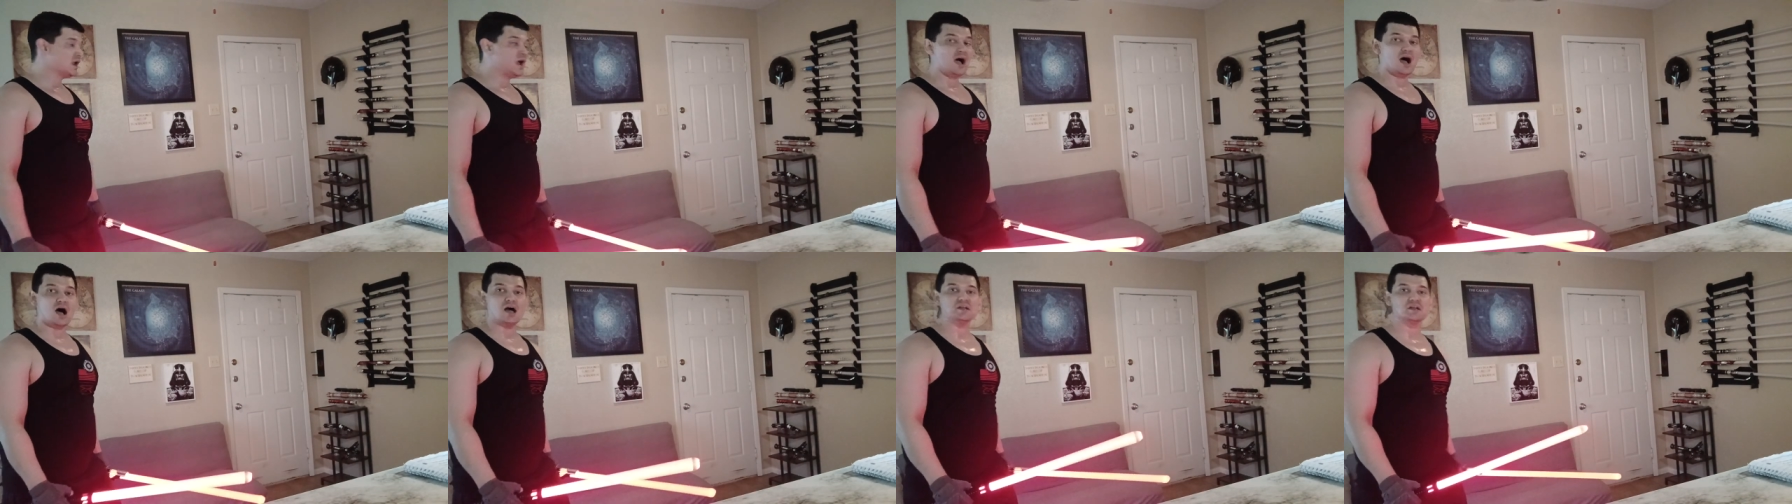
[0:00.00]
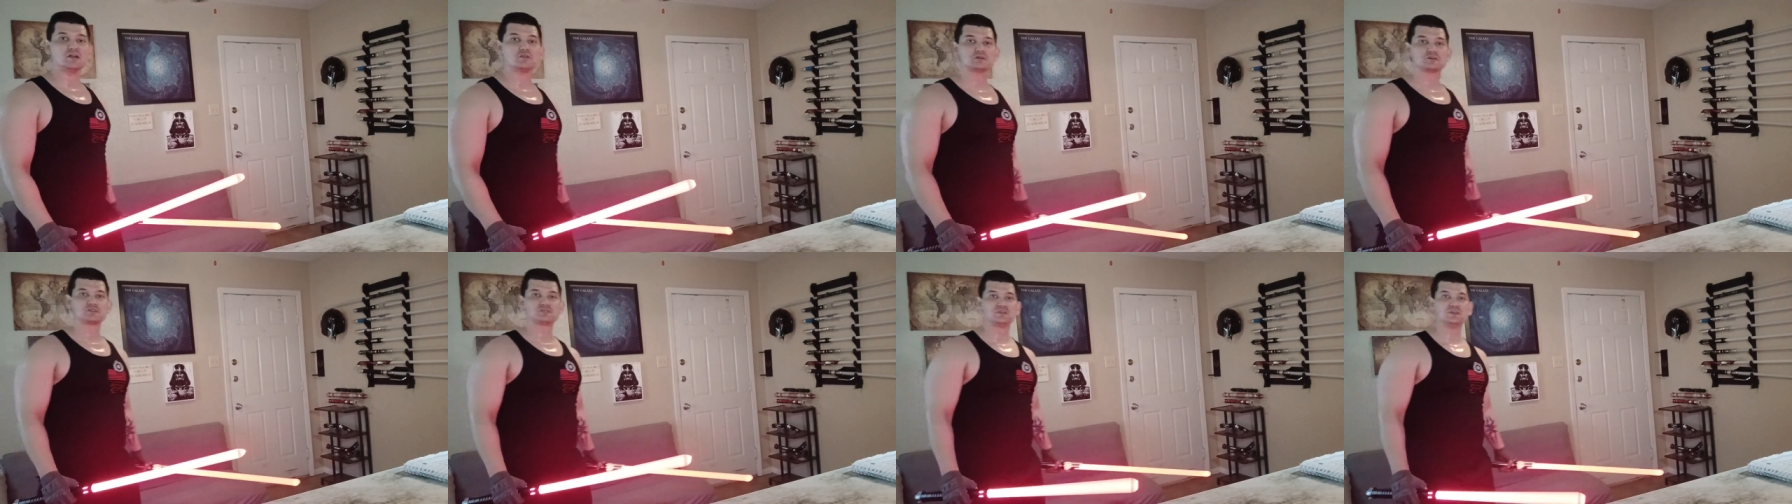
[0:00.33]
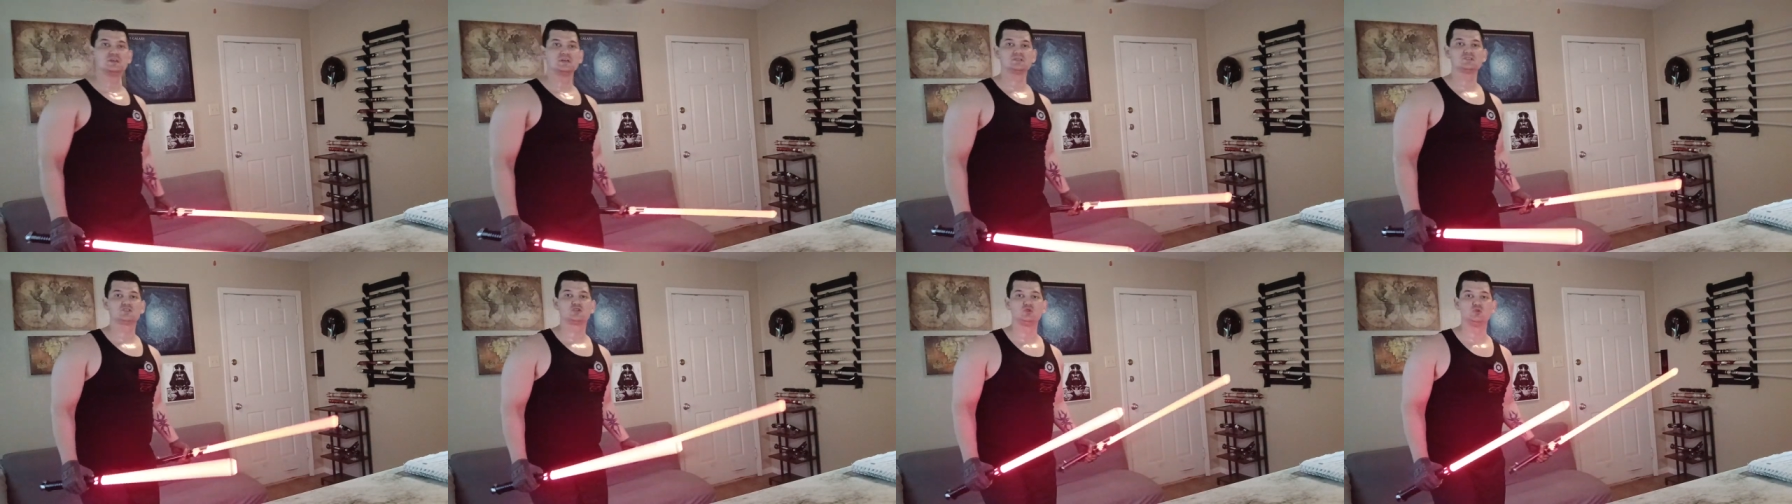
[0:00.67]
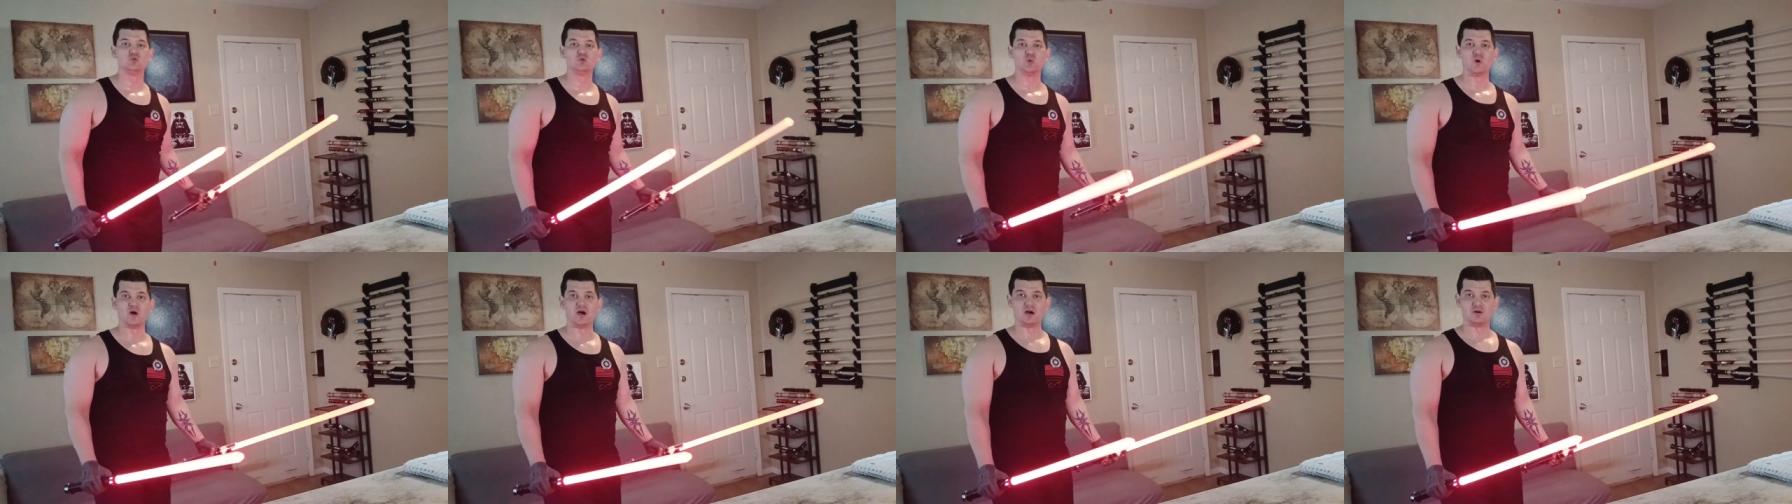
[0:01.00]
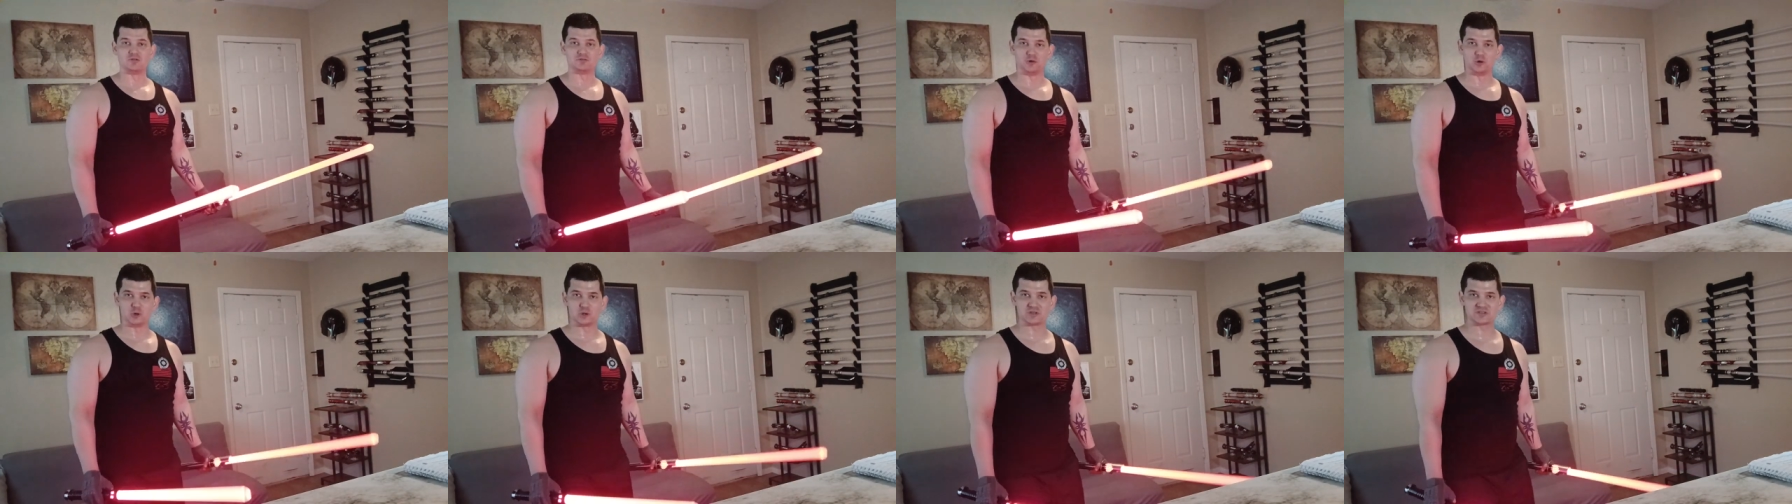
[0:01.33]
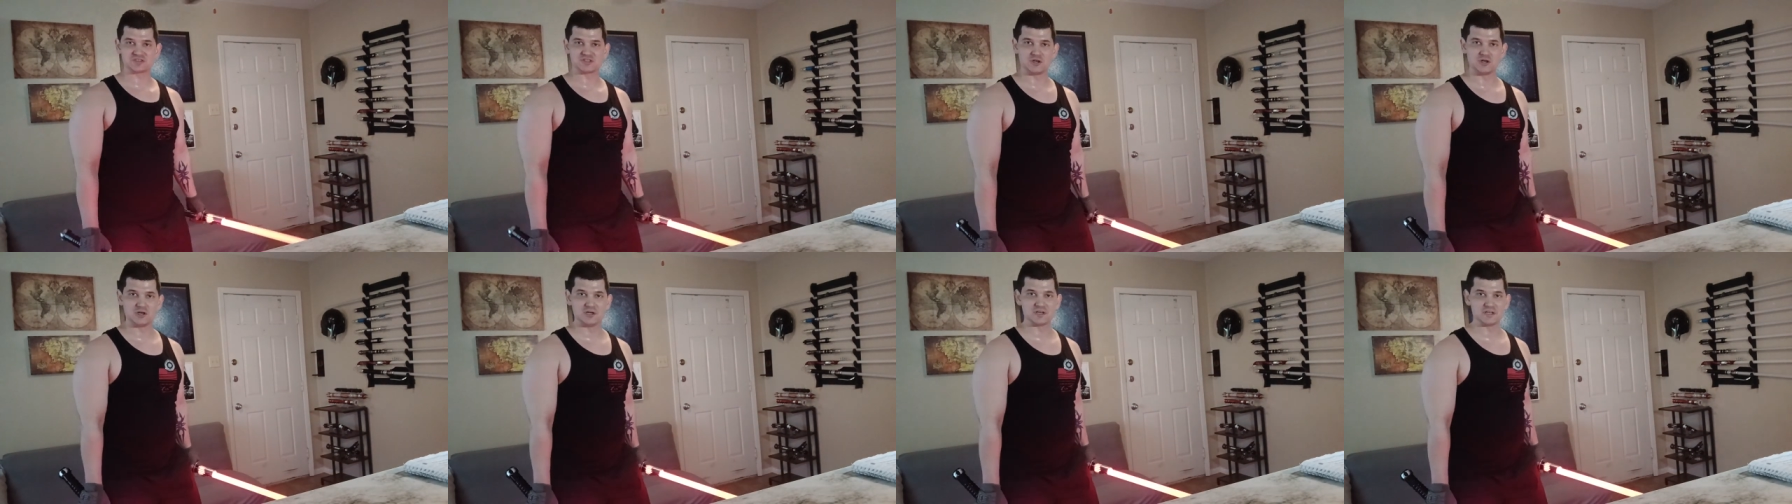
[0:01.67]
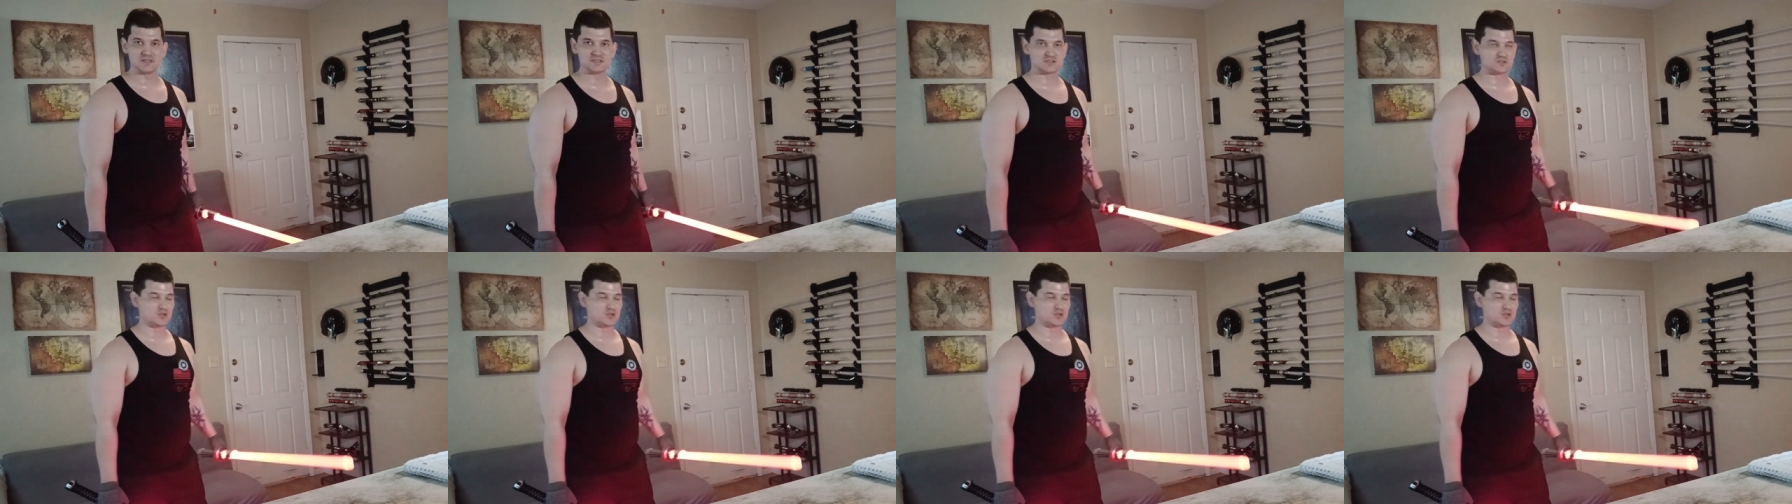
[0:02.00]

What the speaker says: Another thing to focus on is